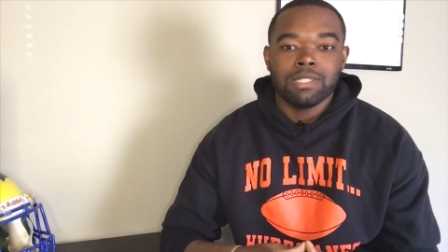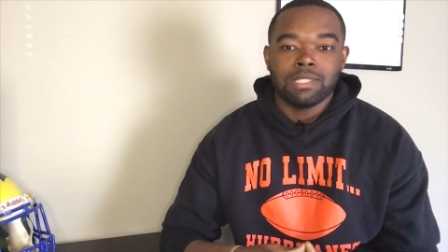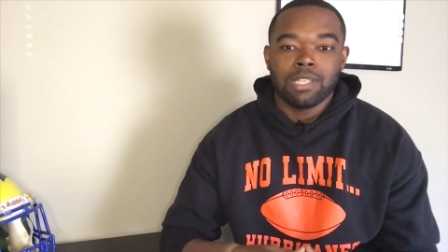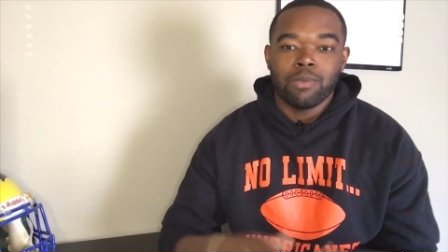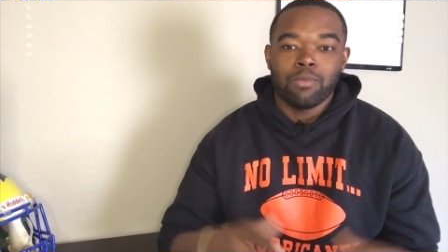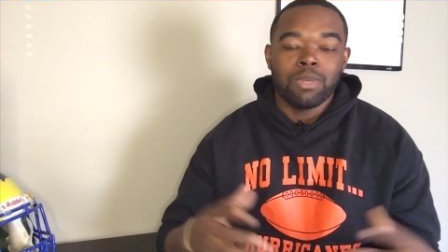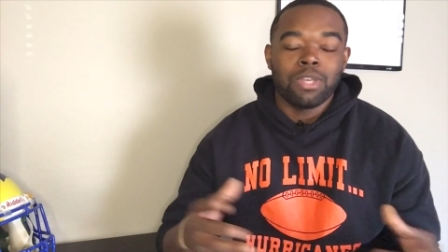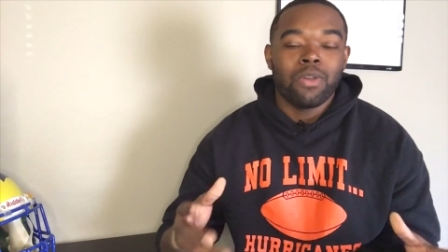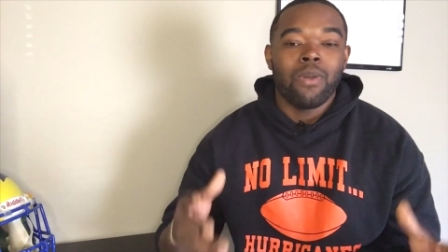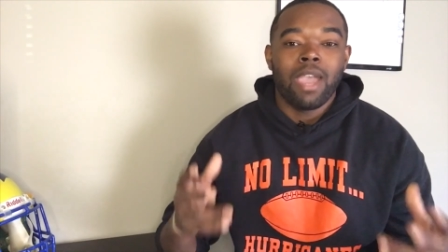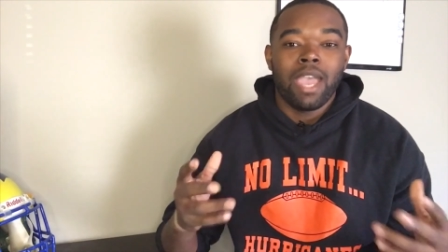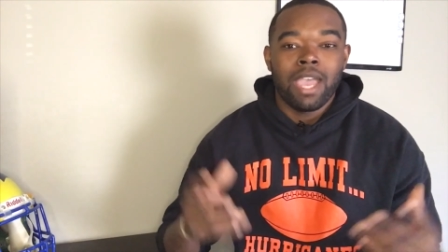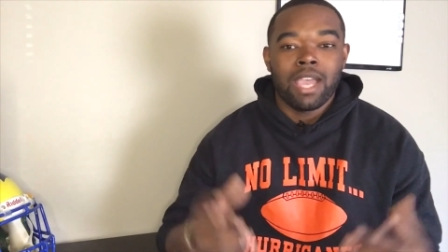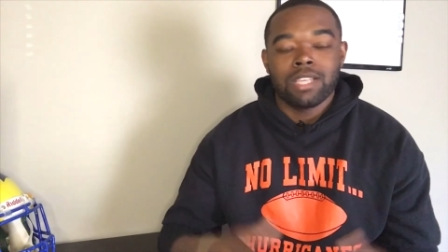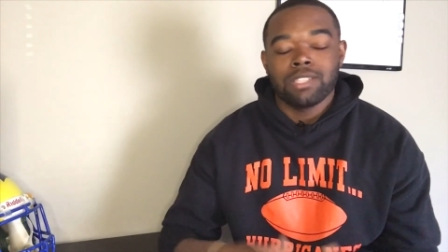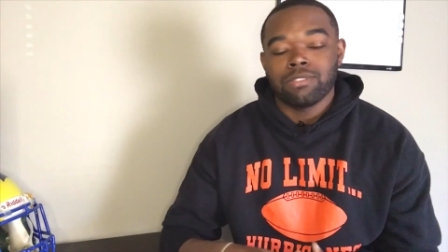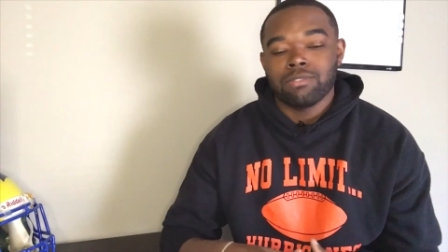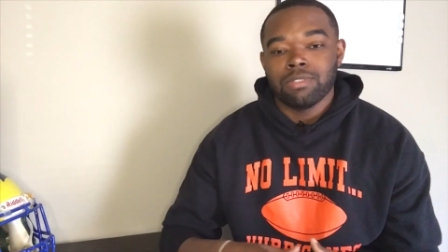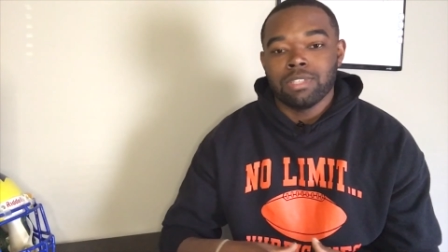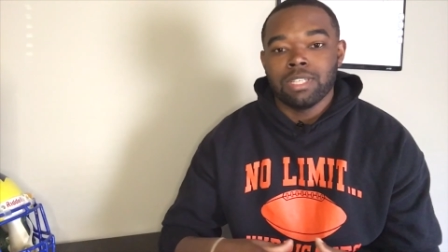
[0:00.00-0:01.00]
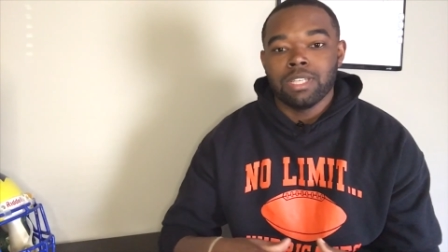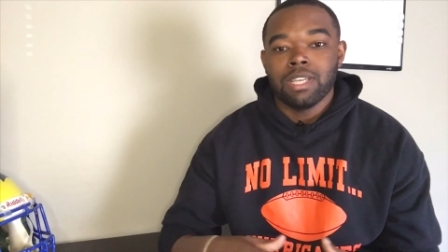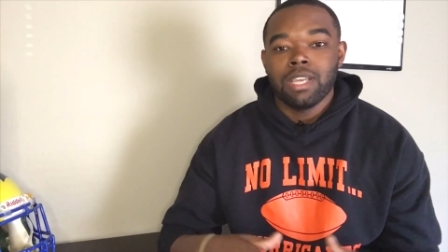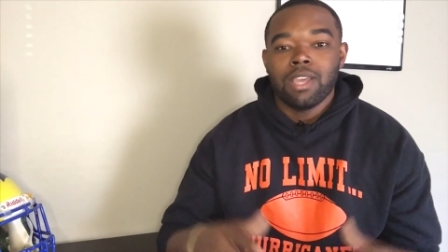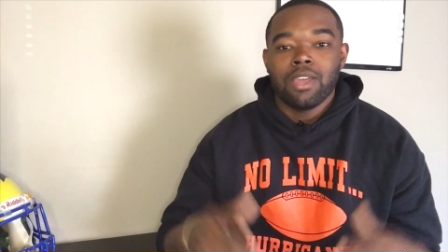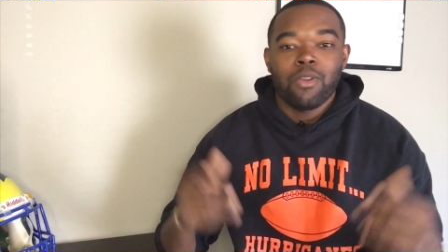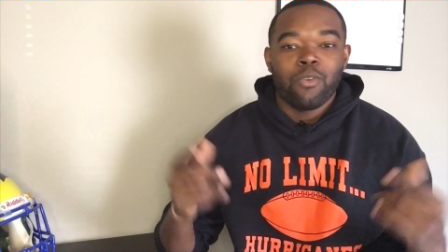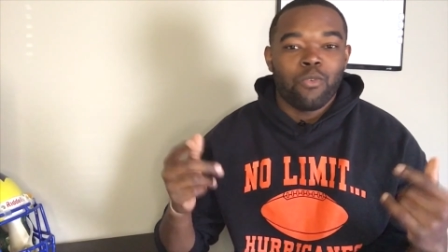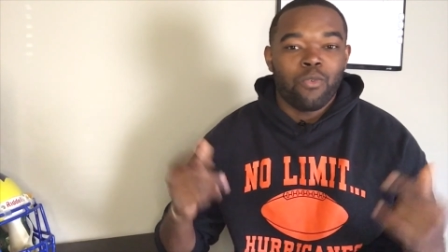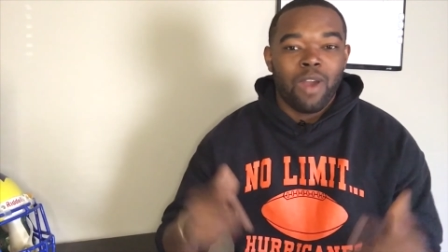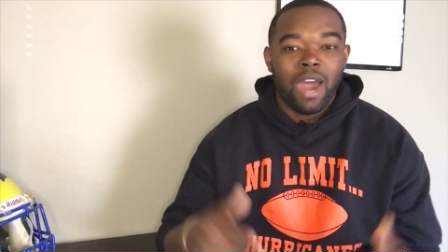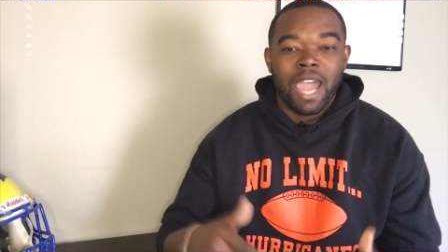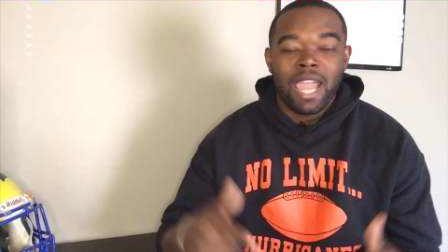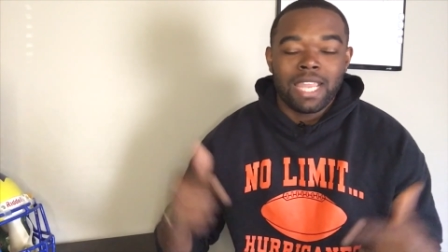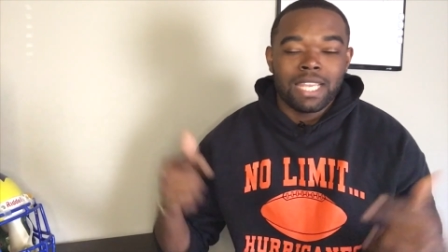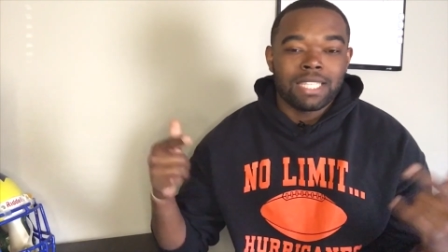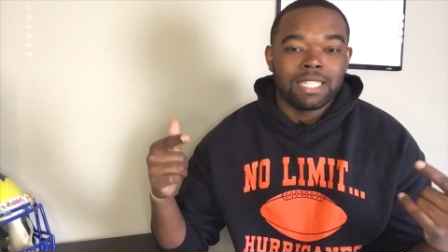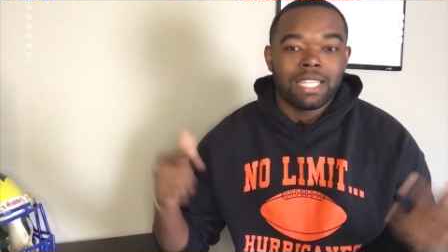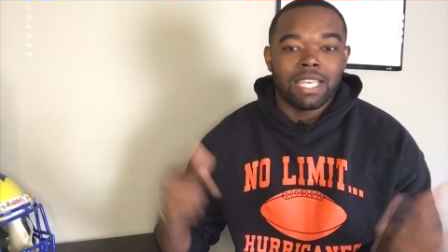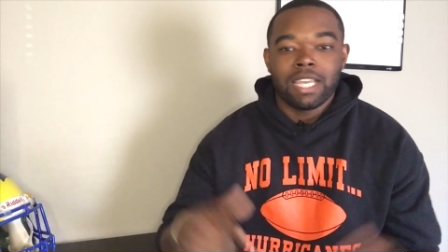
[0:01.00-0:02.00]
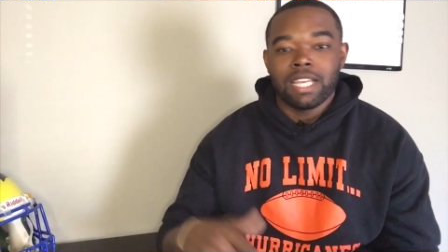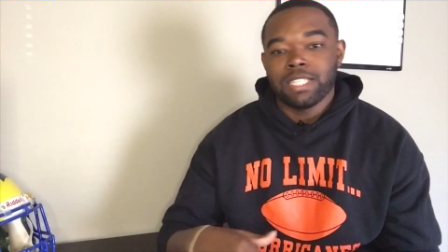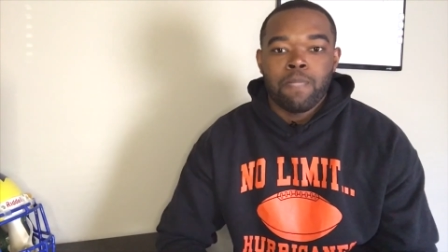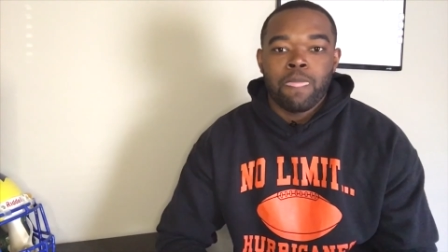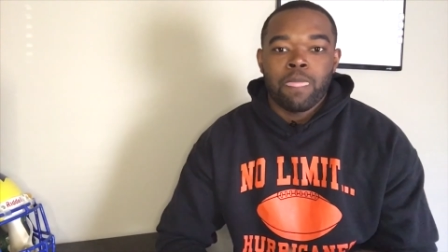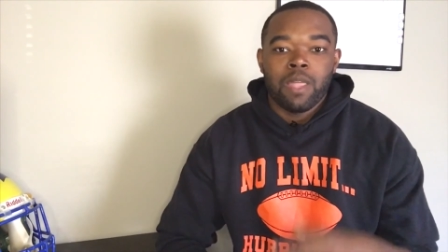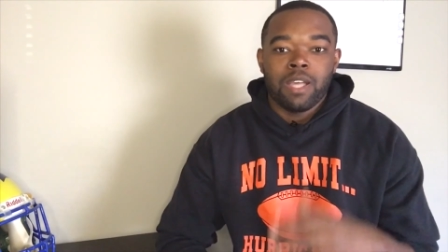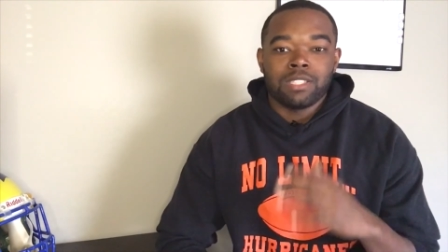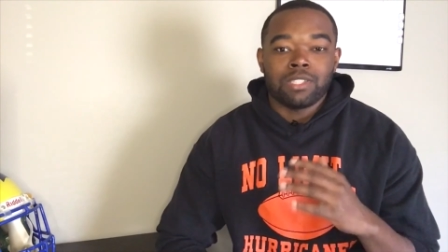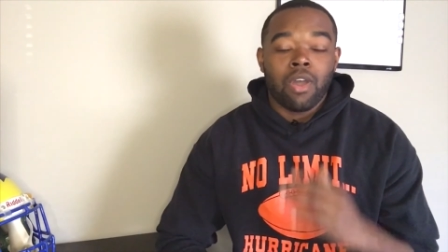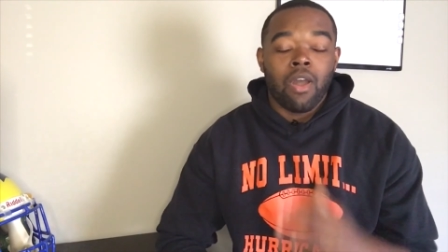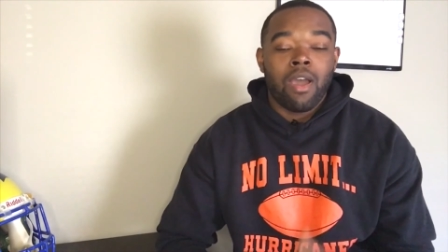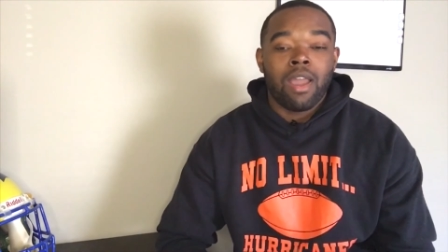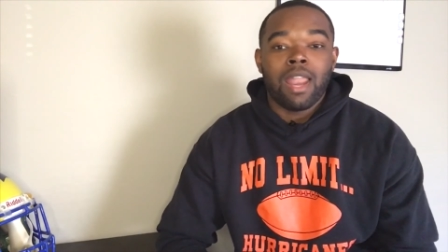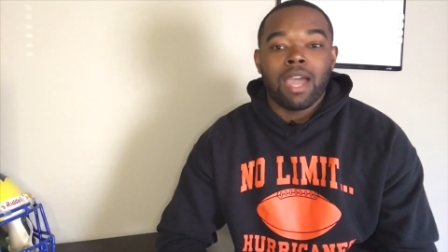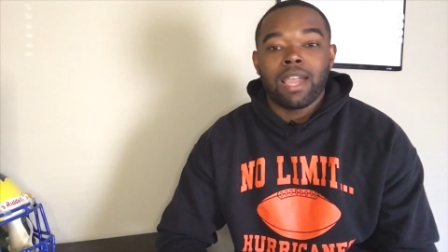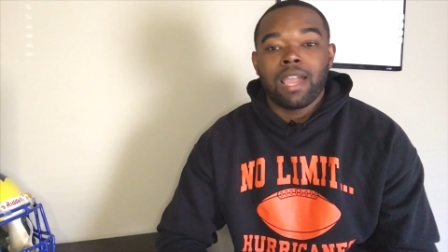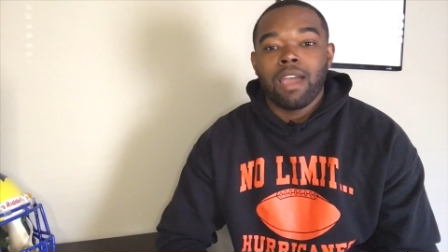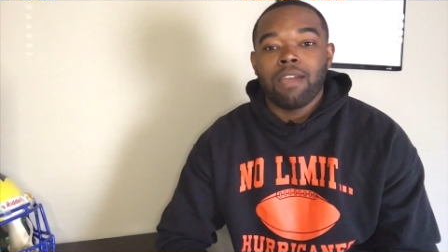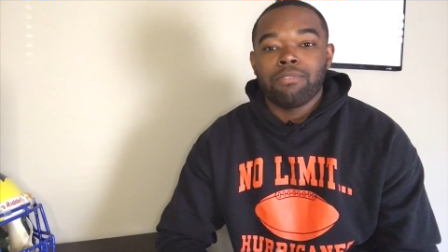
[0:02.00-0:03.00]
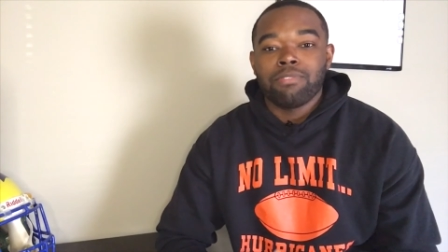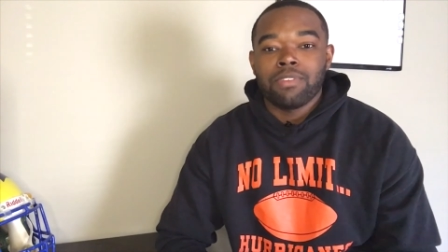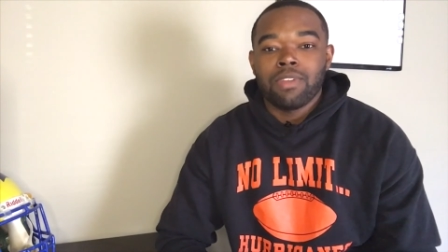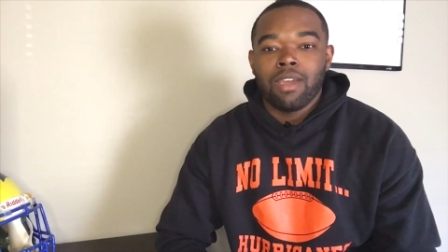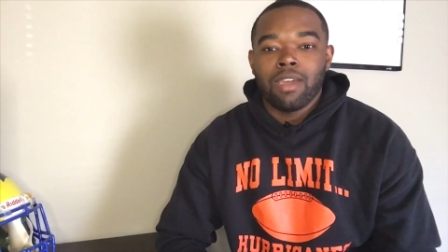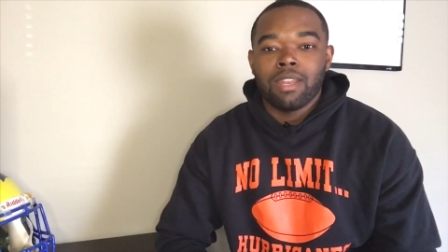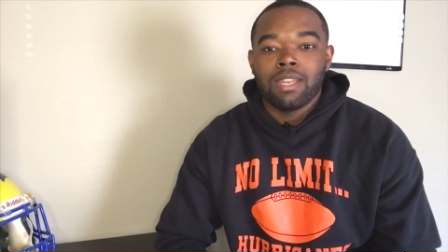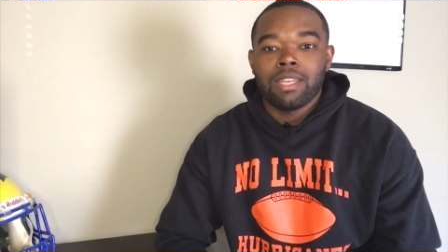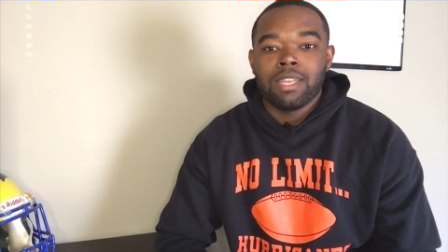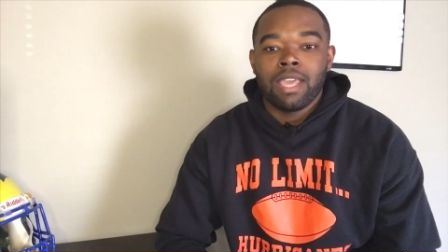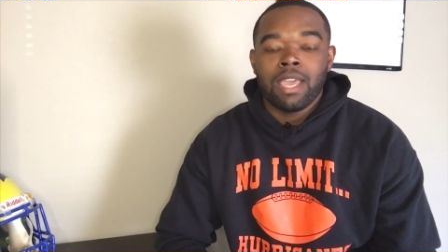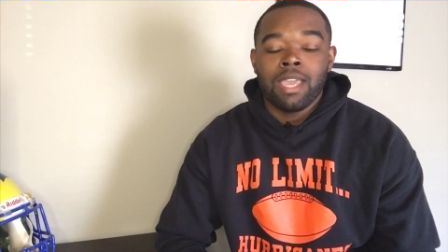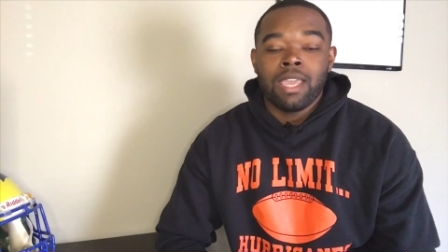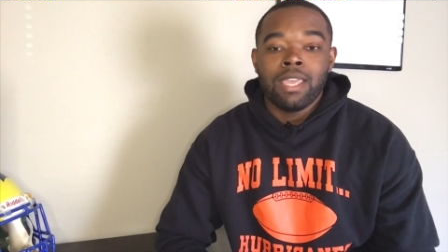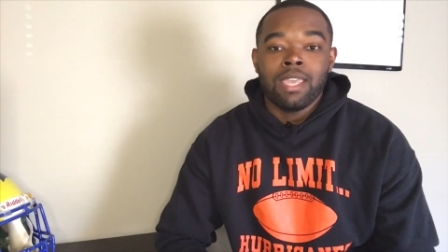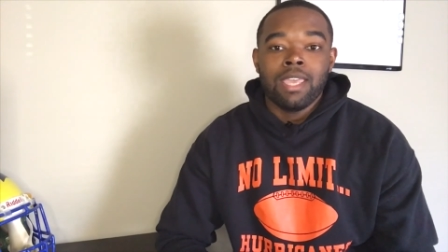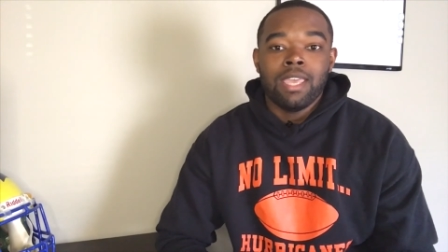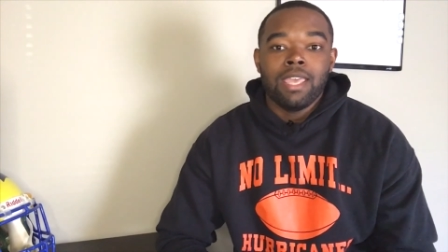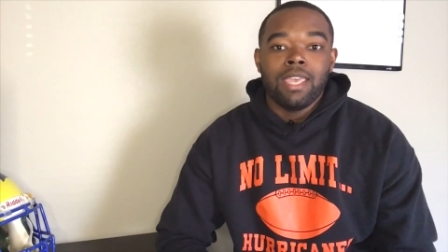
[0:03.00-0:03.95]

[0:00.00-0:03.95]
and we're gonna answer it right there. That's all I got for y'all today.